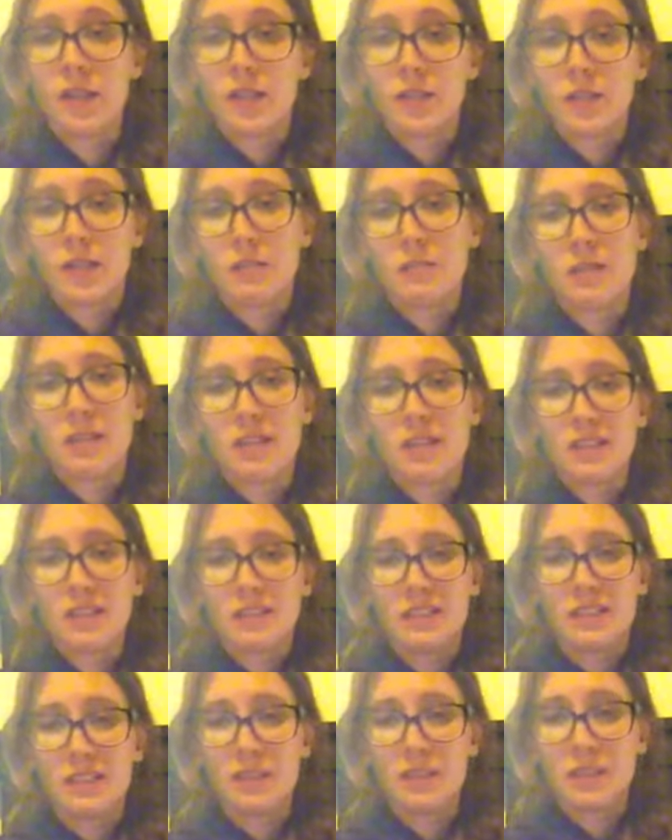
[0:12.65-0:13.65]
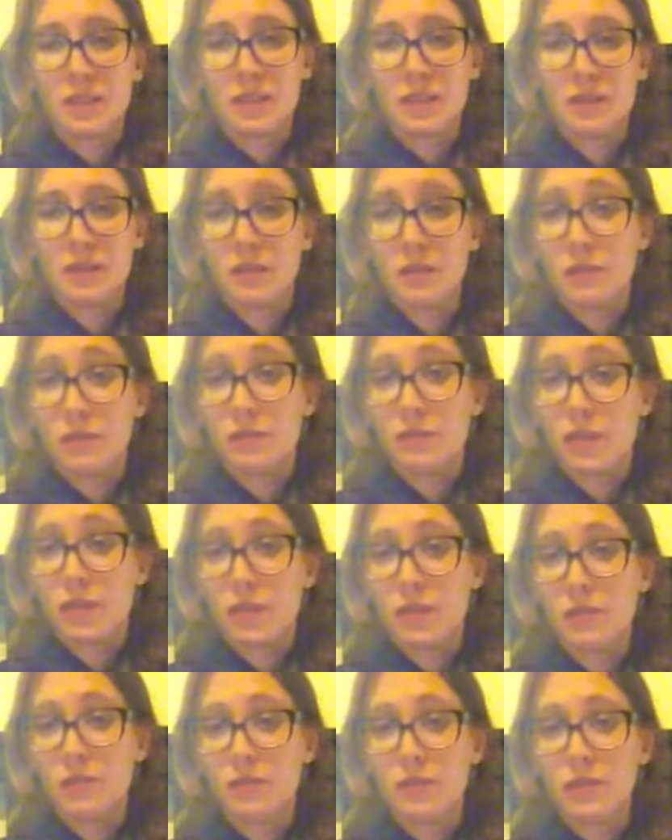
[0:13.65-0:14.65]
Didn't make any sense to do 2
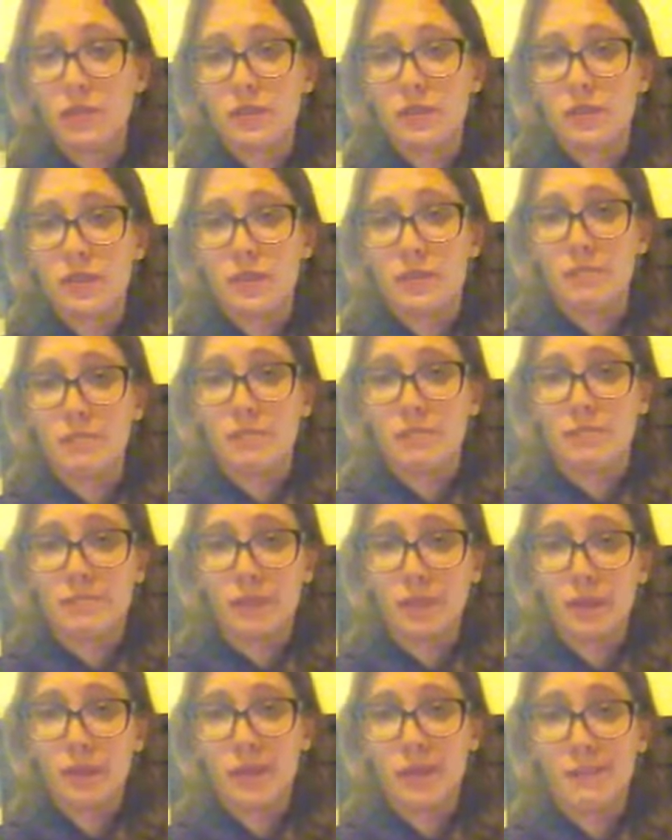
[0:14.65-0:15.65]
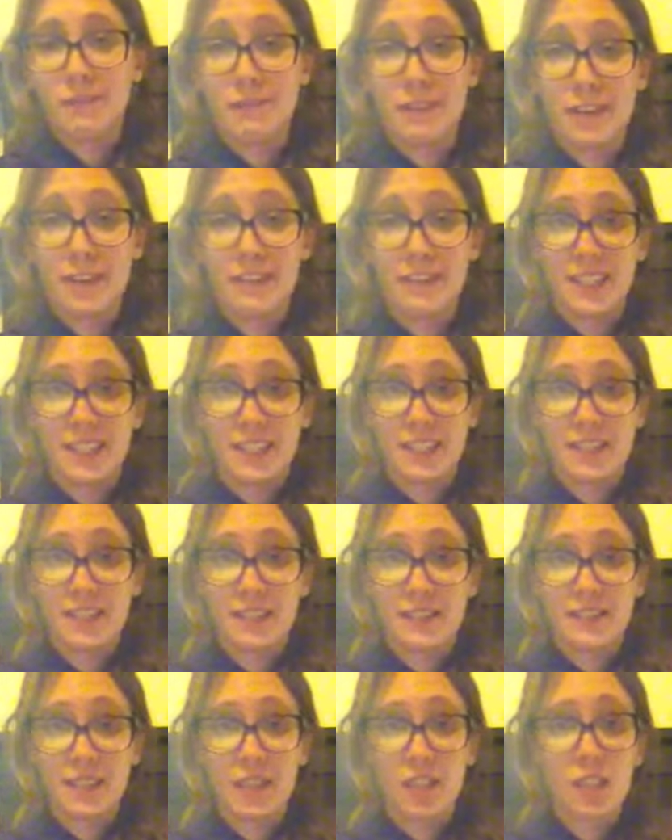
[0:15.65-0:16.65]
videos at the same, like within 5 seconds
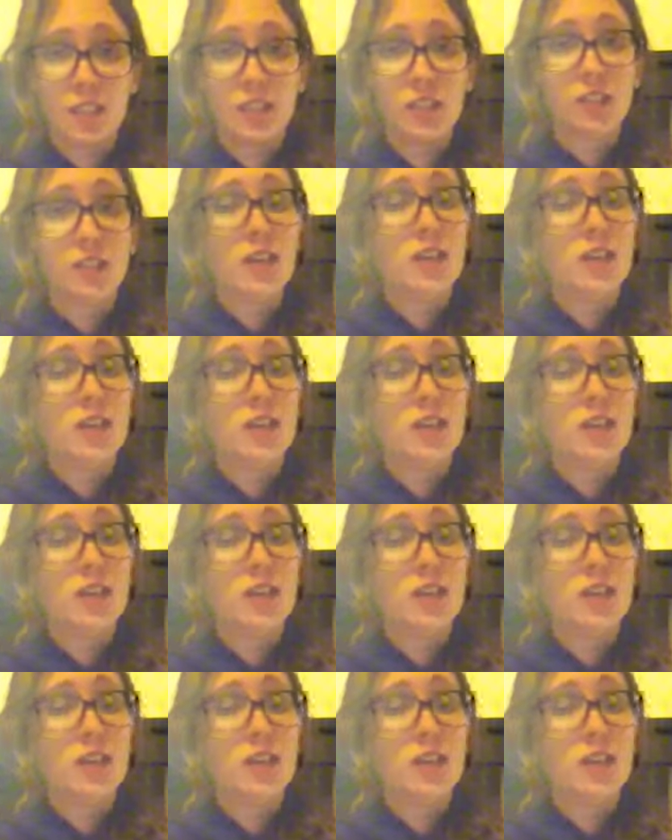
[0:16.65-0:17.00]
of each other.